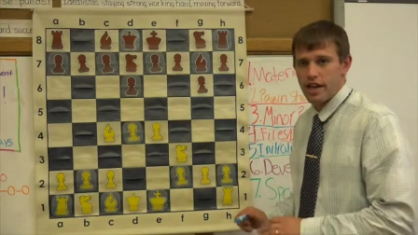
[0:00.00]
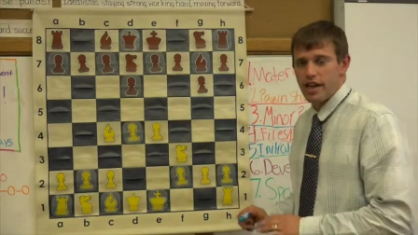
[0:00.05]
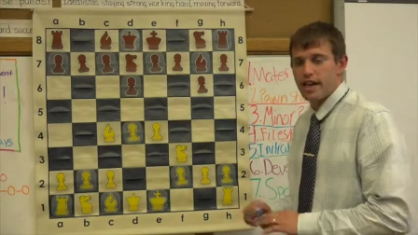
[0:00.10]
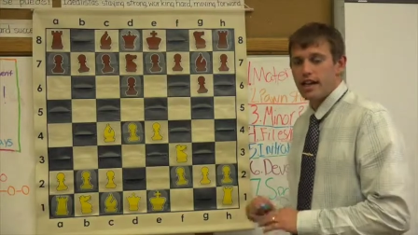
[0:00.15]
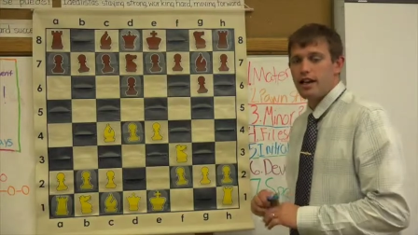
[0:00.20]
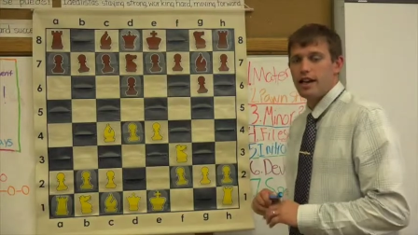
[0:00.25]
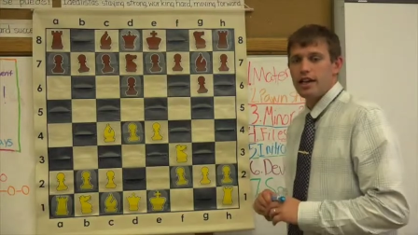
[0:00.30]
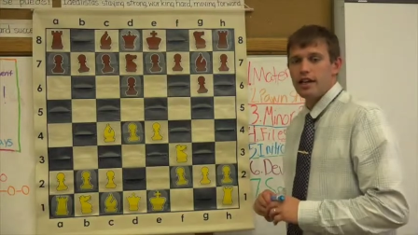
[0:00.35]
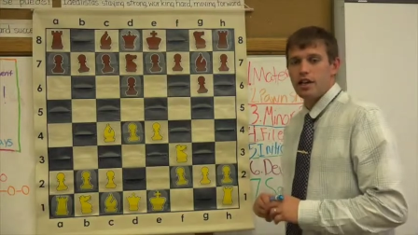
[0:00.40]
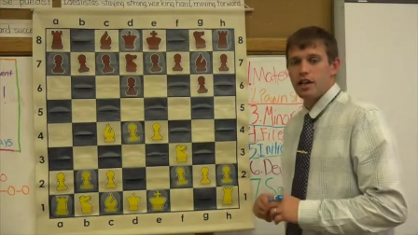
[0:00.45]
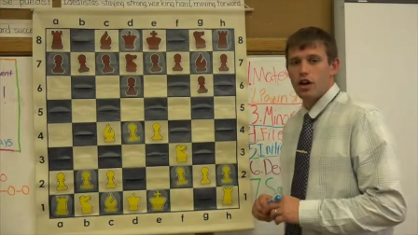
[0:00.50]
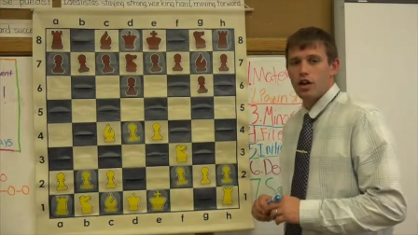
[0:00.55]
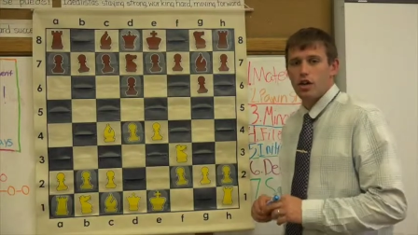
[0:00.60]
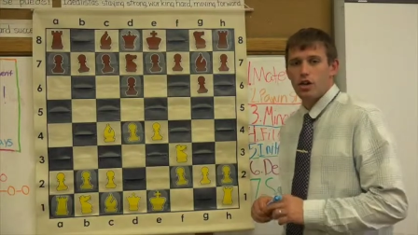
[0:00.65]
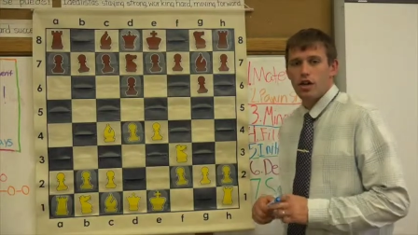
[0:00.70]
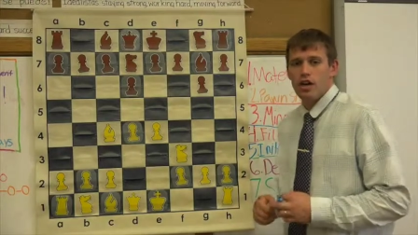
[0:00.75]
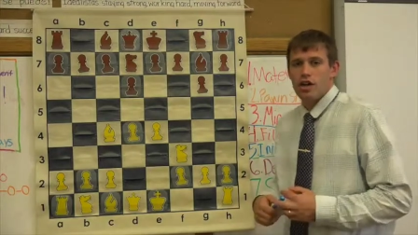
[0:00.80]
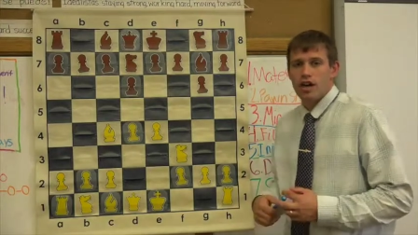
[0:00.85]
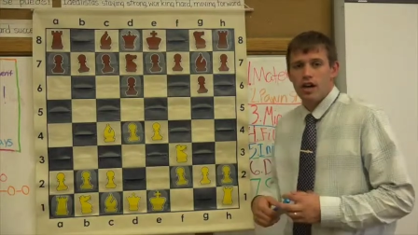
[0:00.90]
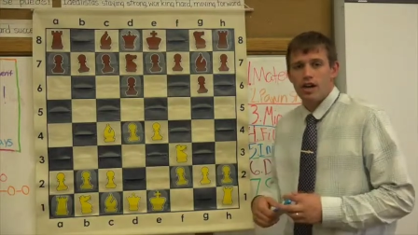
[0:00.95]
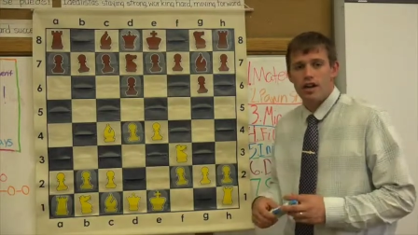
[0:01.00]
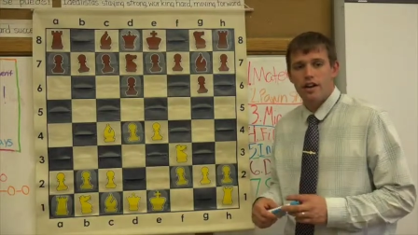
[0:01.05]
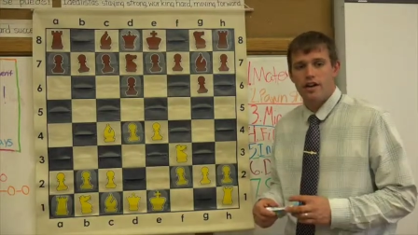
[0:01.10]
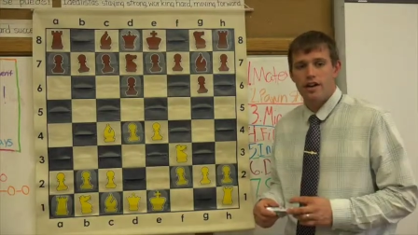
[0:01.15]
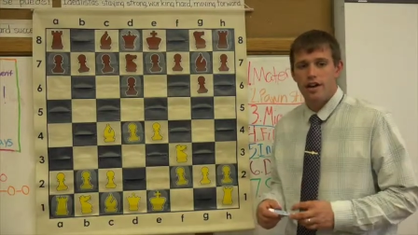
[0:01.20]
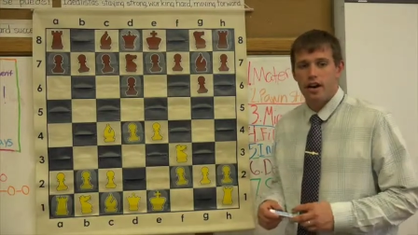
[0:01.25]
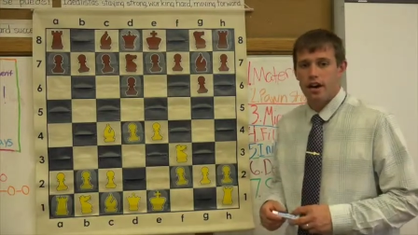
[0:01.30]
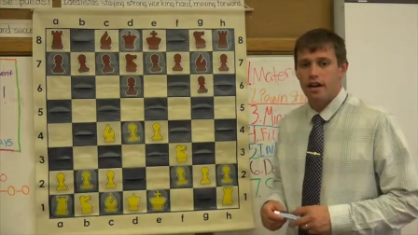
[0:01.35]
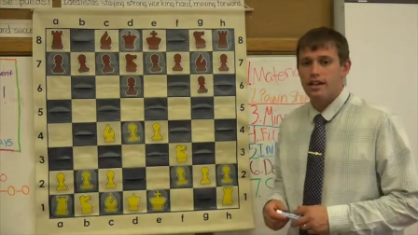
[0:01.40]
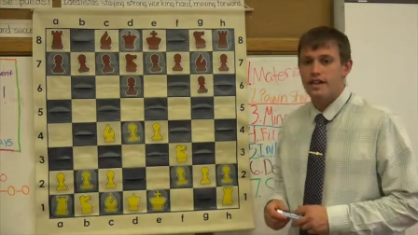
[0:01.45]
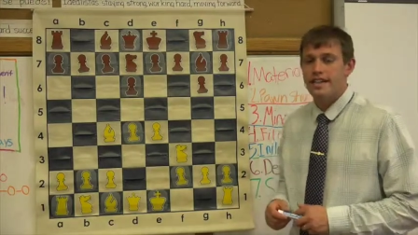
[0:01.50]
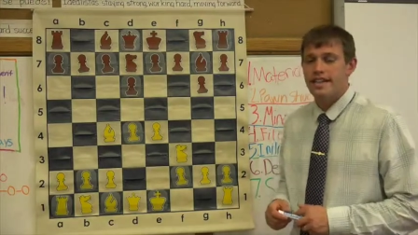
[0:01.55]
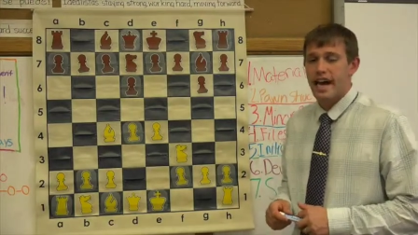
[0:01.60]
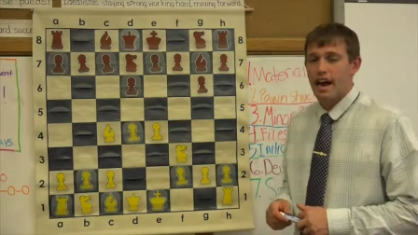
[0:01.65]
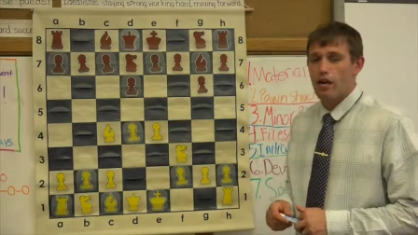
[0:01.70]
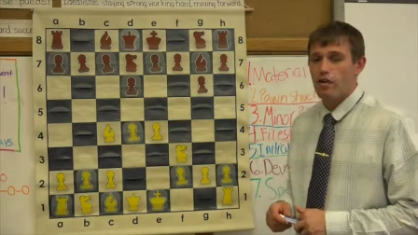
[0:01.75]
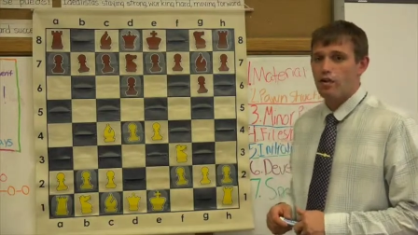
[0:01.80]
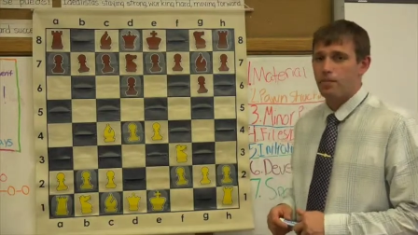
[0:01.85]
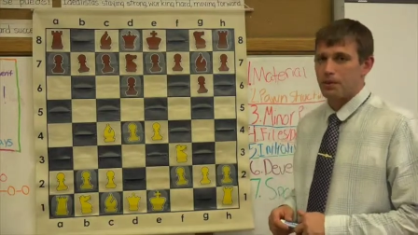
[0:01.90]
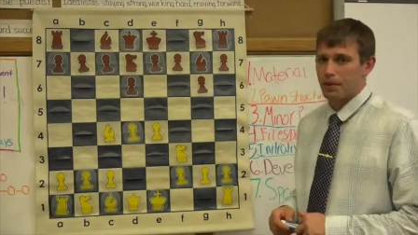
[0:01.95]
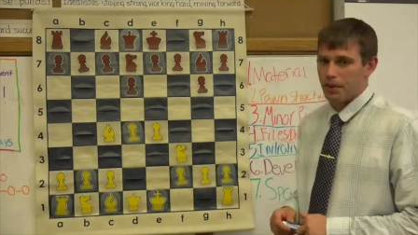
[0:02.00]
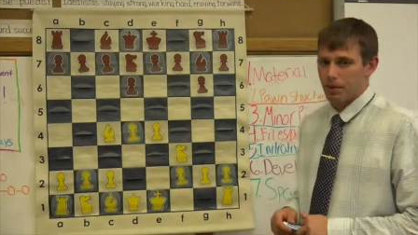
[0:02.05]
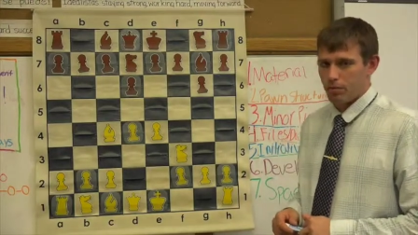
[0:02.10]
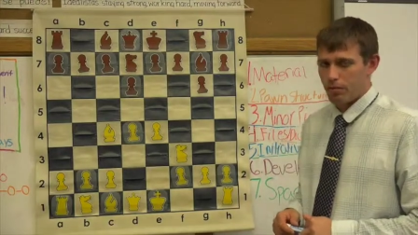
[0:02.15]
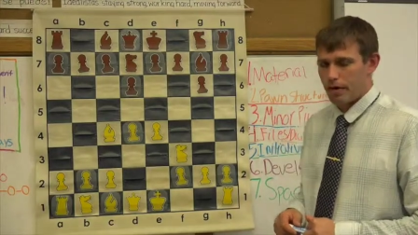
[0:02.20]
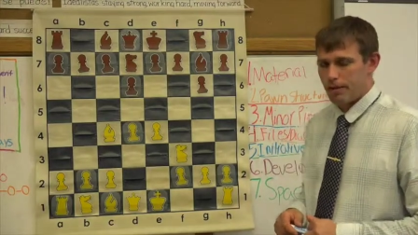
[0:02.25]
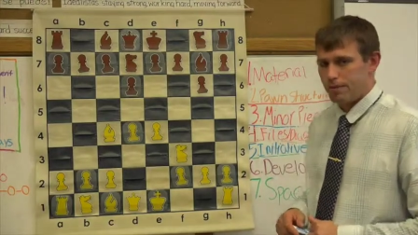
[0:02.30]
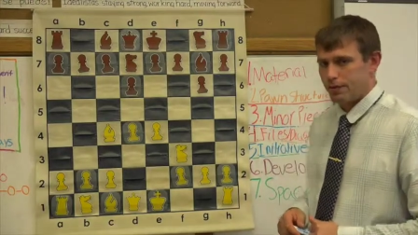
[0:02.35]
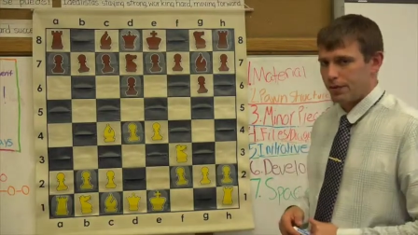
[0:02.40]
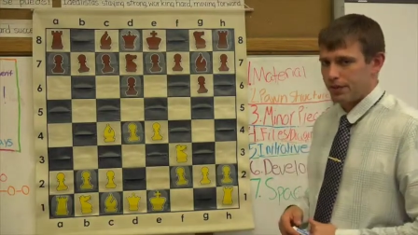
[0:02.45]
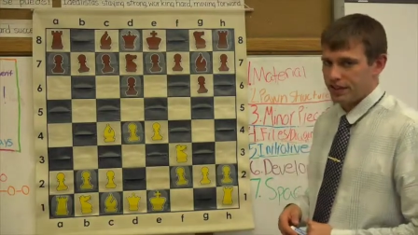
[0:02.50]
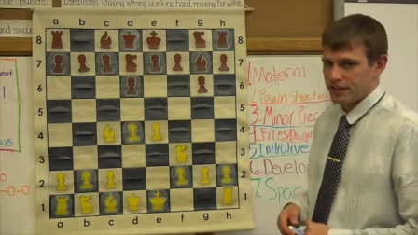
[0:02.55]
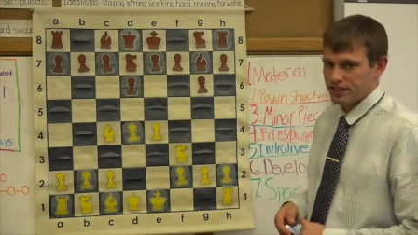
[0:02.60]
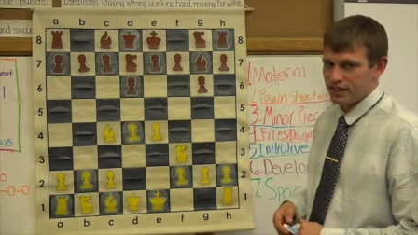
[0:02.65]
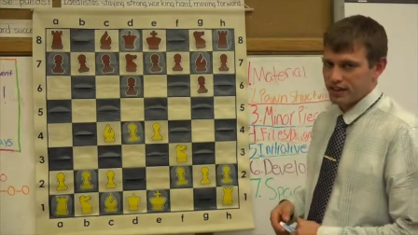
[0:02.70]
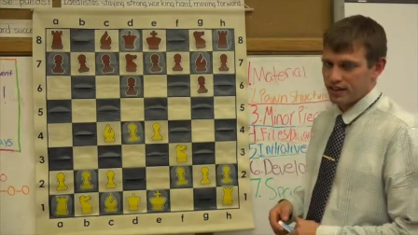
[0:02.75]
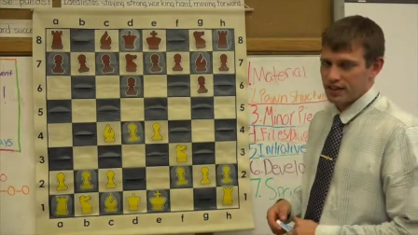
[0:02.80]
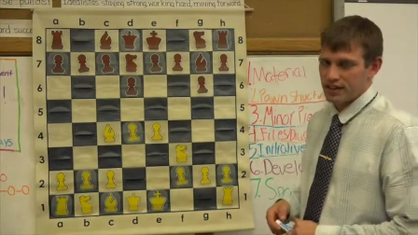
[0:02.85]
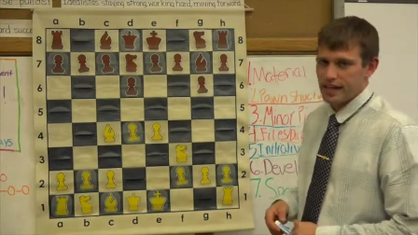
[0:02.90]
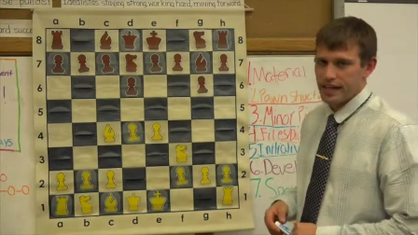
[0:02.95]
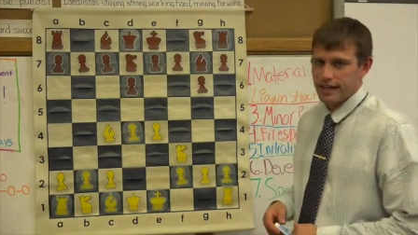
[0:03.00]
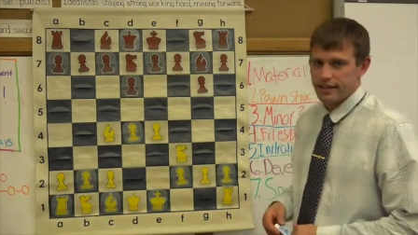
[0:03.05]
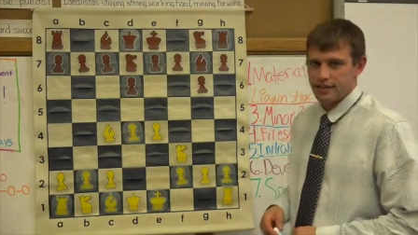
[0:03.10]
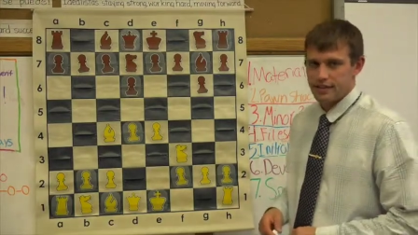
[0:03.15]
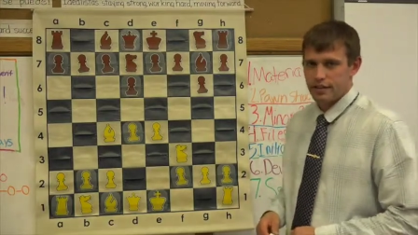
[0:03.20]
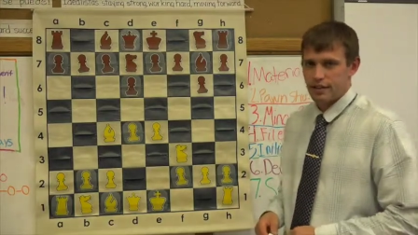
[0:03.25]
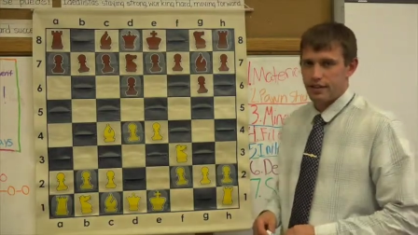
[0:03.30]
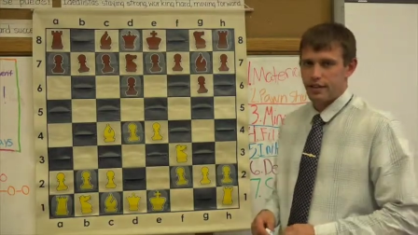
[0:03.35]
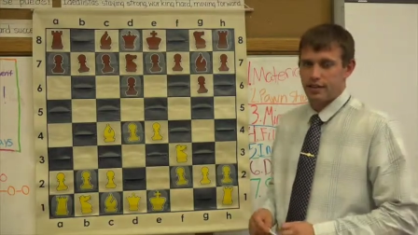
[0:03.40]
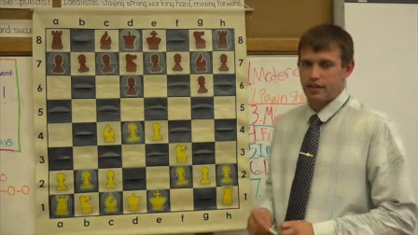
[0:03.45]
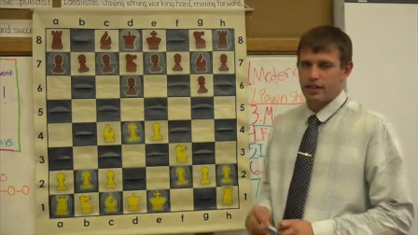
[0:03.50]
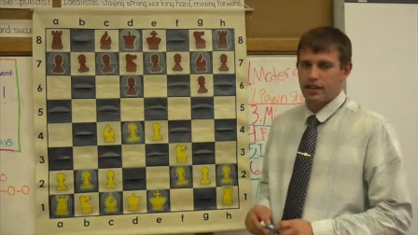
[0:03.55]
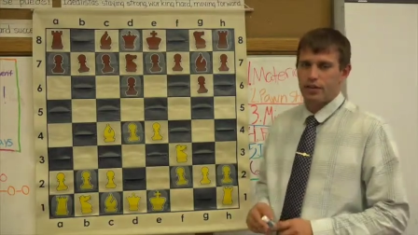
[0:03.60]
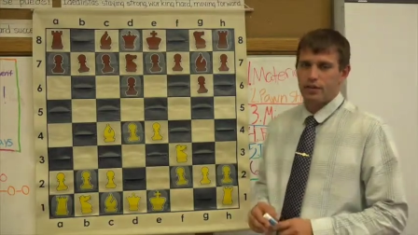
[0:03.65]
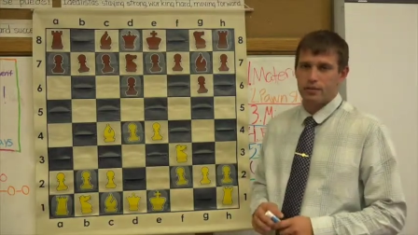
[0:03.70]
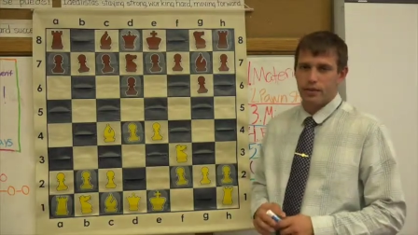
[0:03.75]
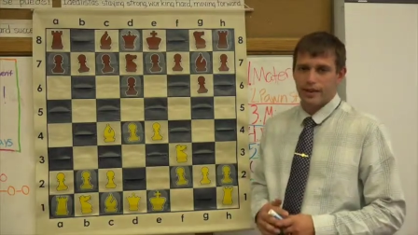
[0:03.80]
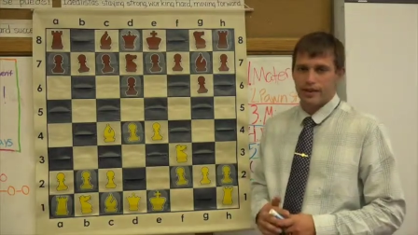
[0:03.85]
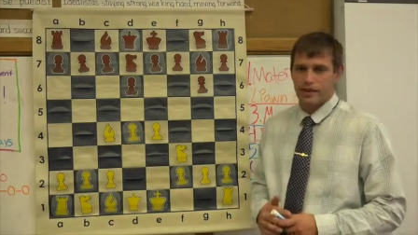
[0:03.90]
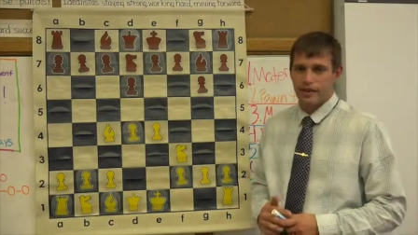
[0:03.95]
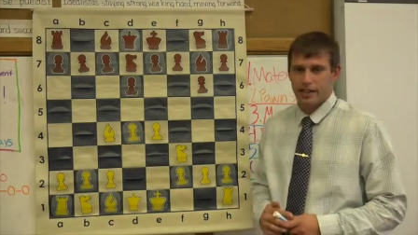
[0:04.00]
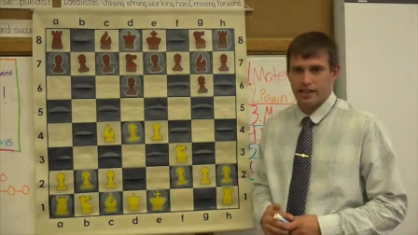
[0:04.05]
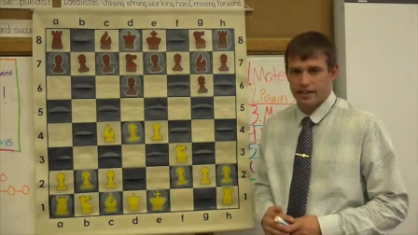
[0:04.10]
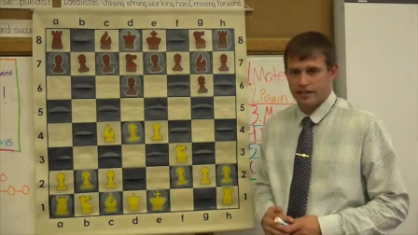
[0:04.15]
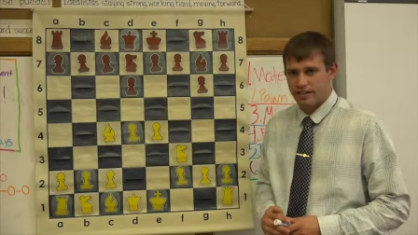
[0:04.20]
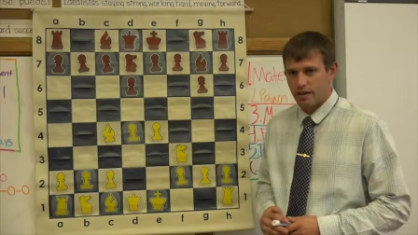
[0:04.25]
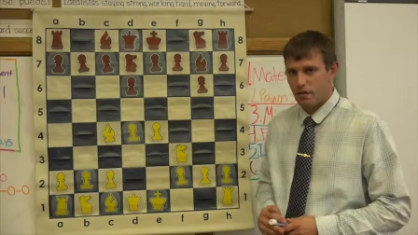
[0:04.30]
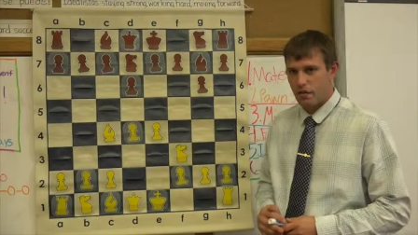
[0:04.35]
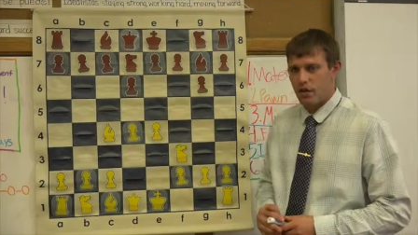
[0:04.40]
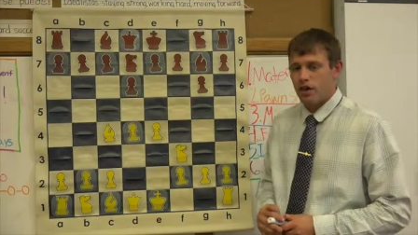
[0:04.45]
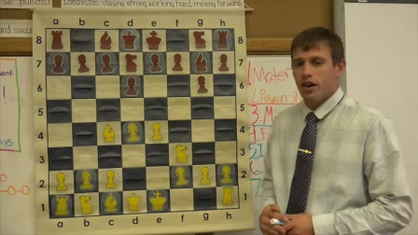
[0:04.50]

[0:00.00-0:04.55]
And undoubtedly, when I'm doing this in a class, the kids raise their hand and say,